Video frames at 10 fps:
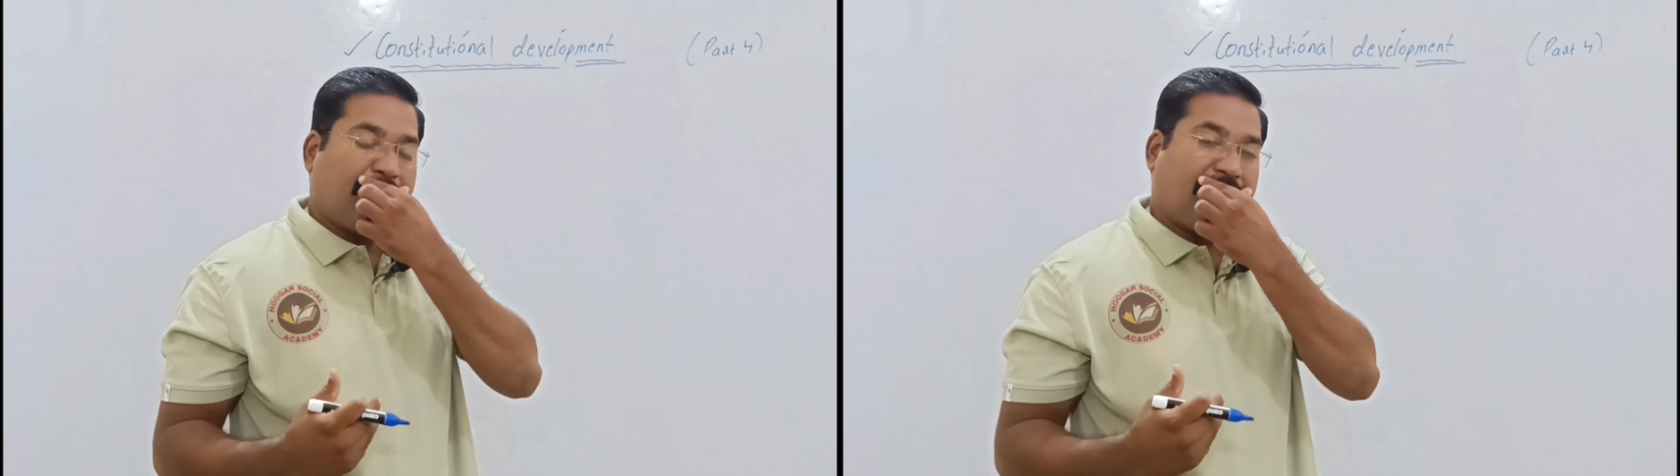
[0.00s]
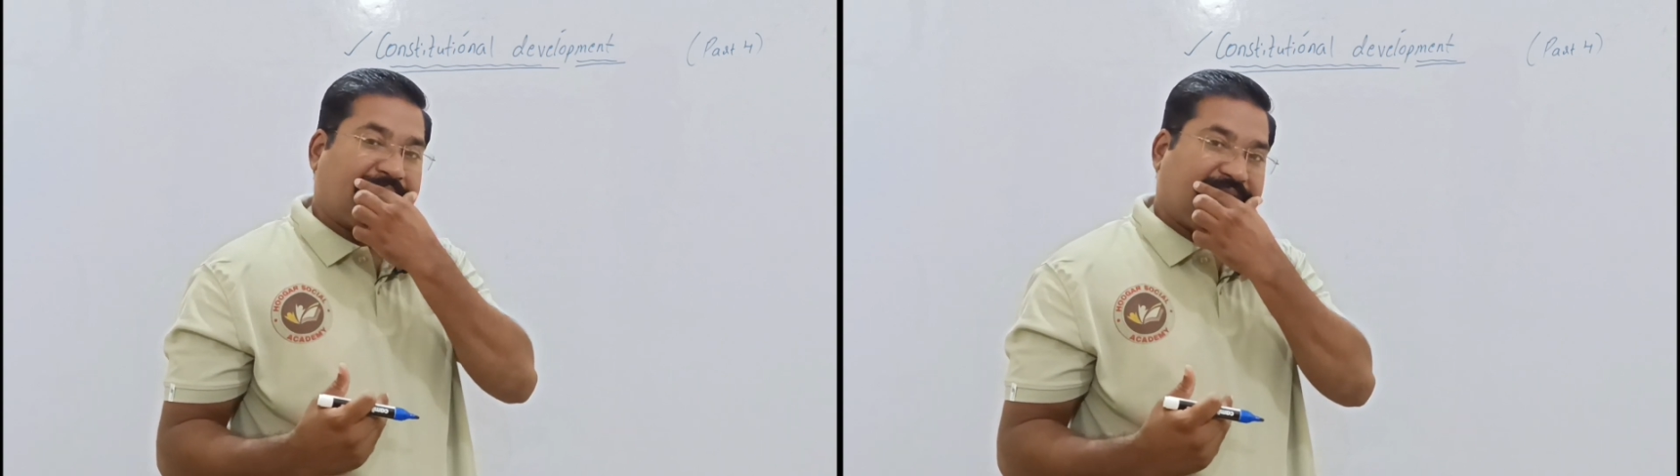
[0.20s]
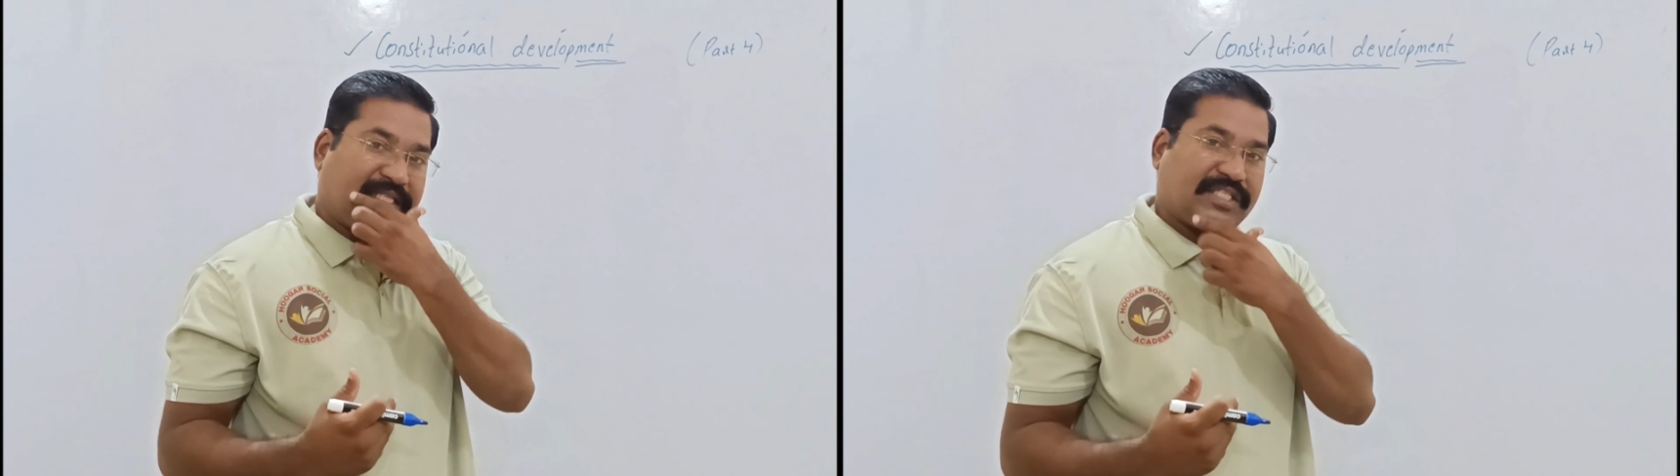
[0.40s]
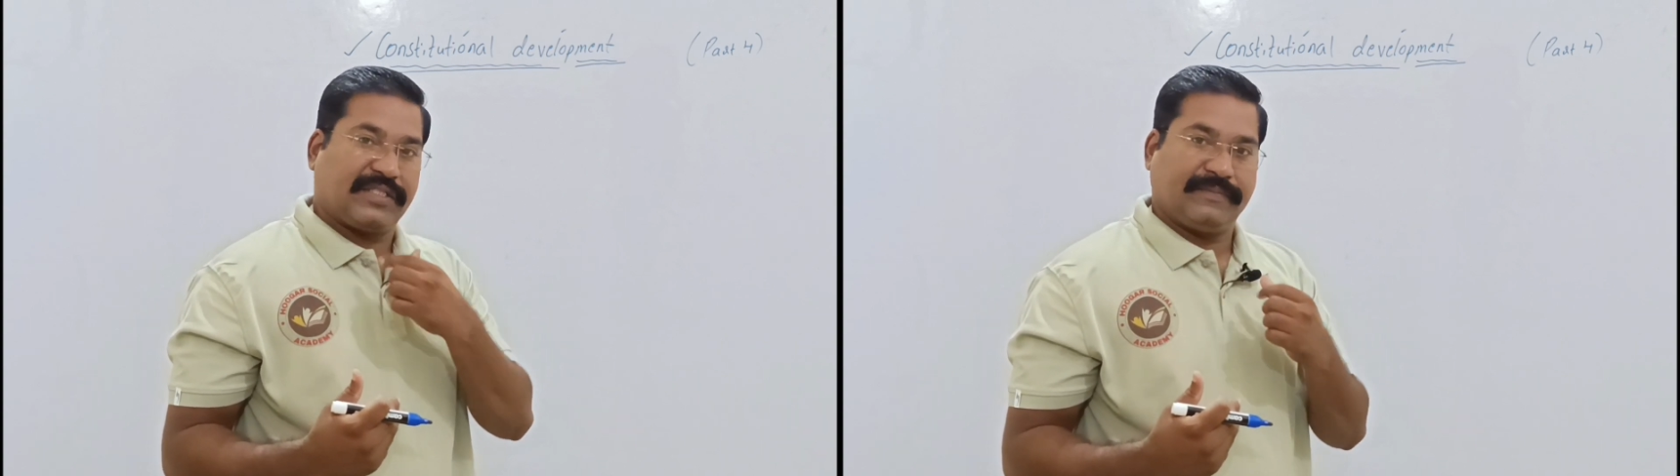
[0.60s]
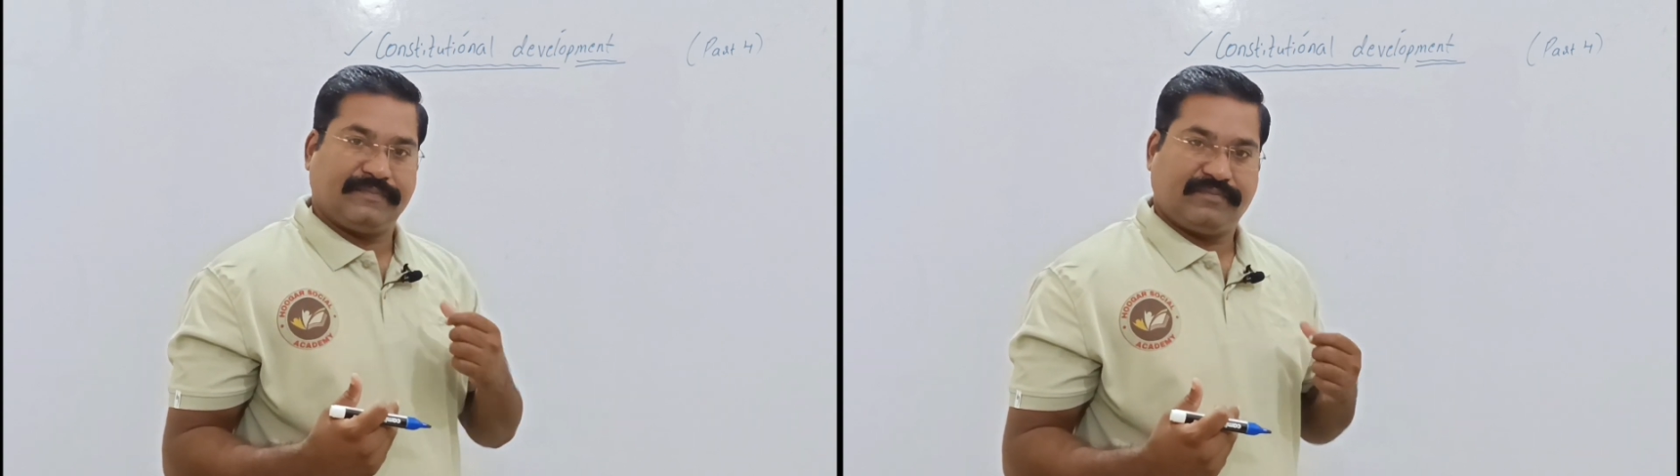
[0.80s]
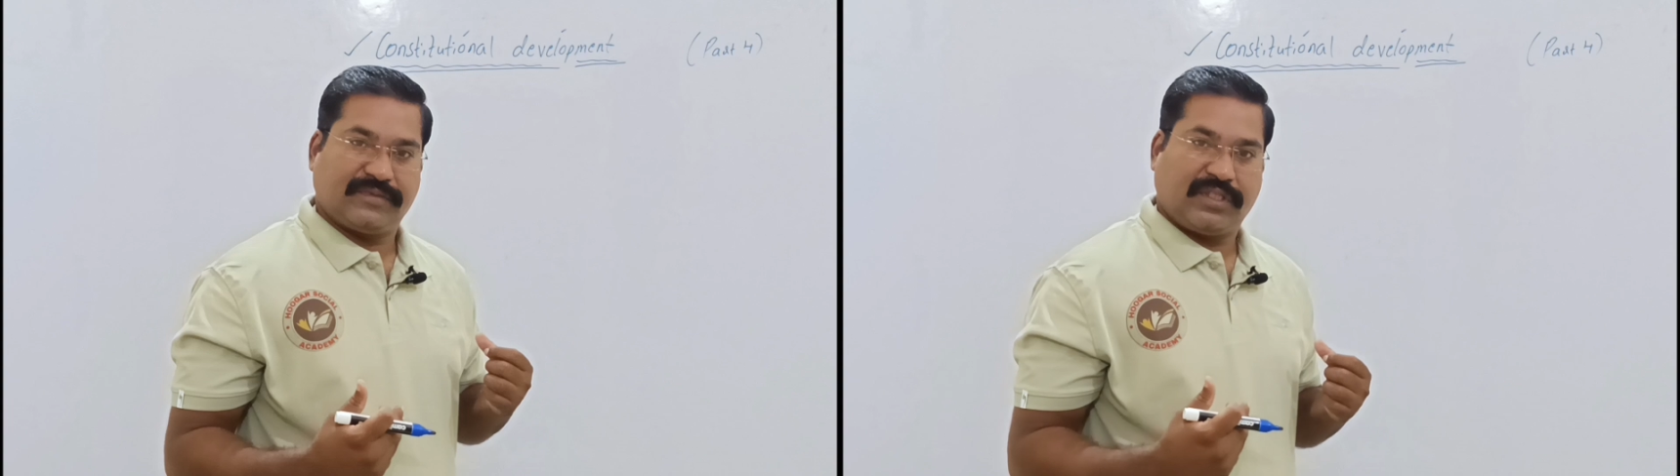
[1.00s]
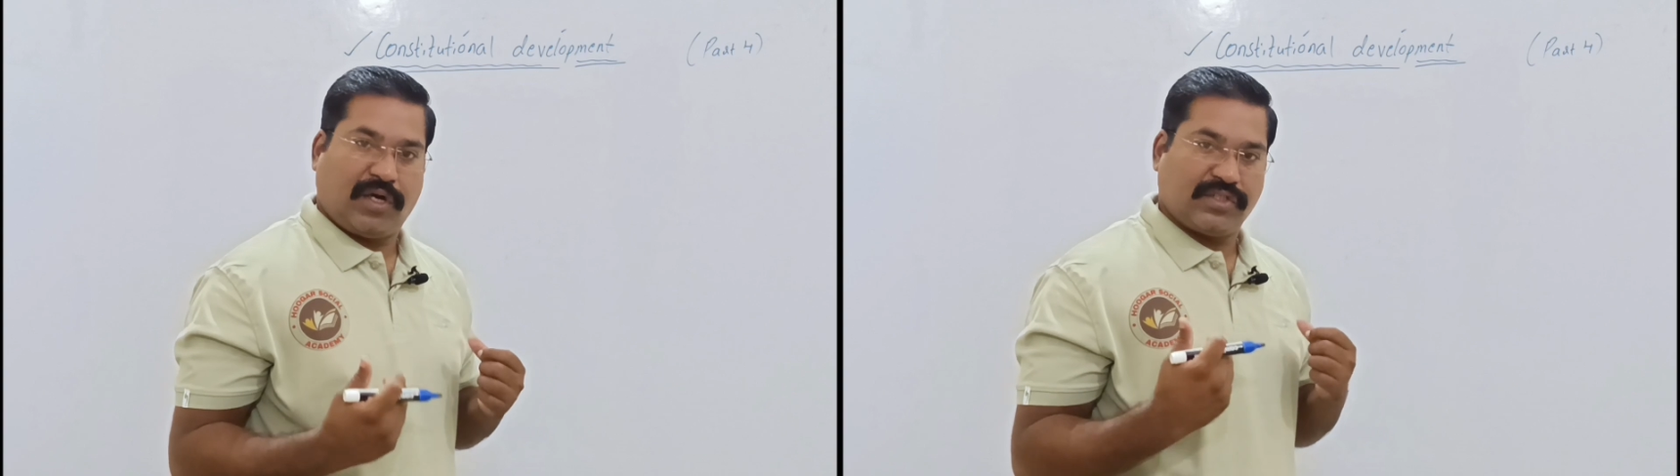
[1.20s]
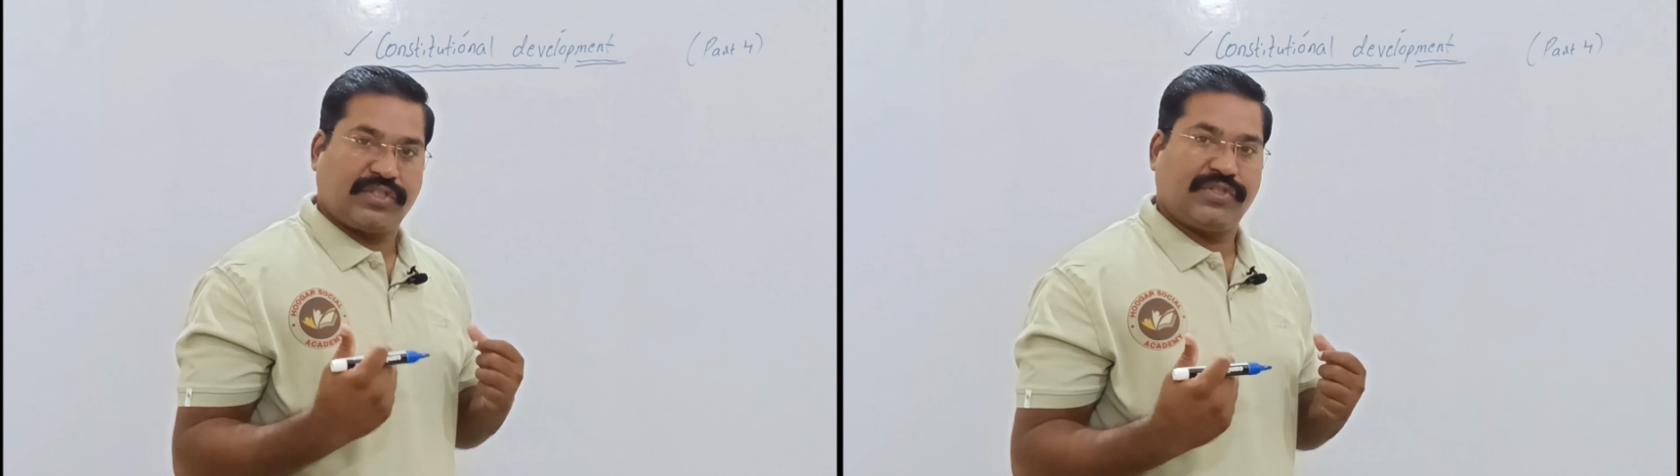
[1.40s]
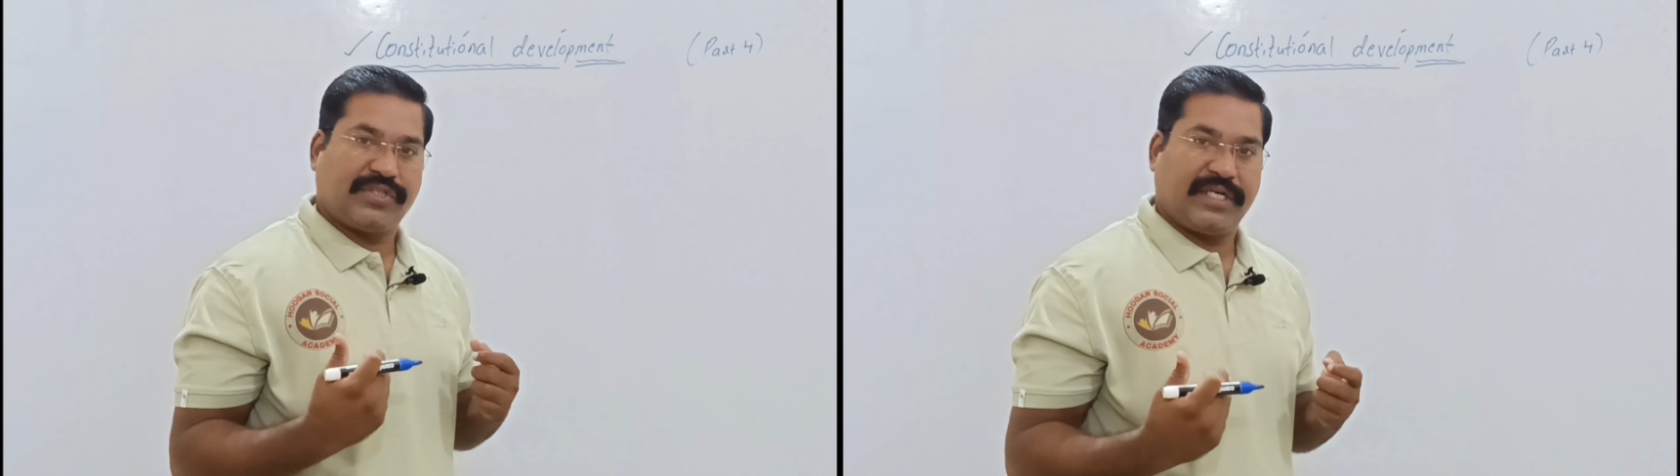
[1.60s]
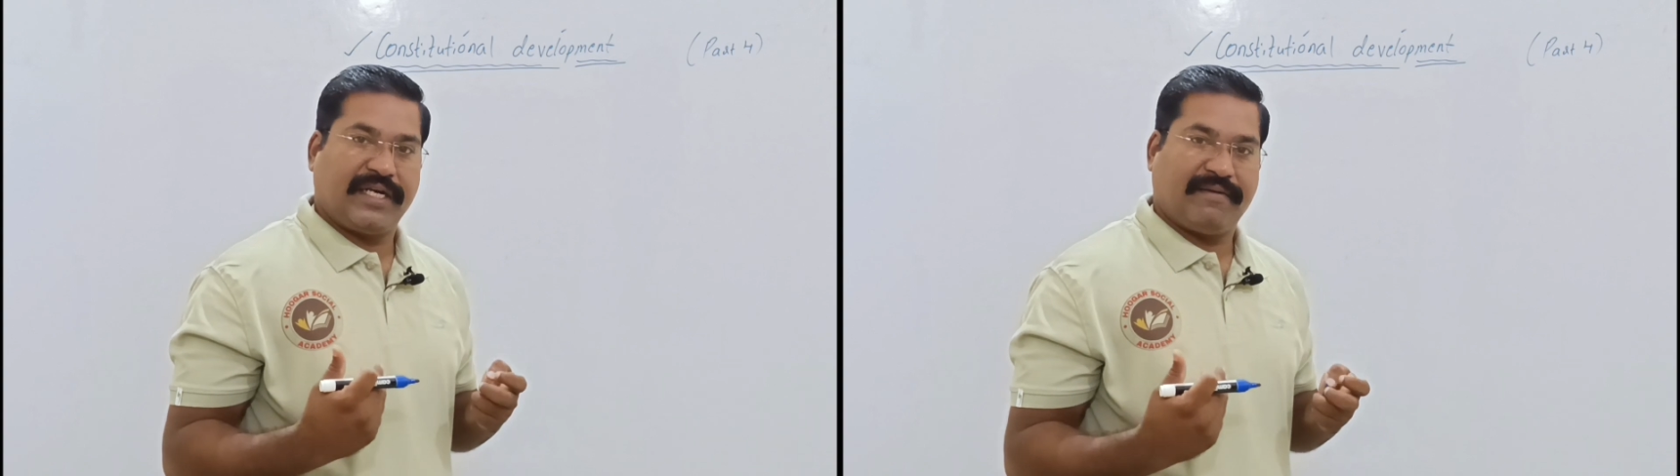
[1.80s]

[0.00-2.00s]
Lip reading: But this constitutional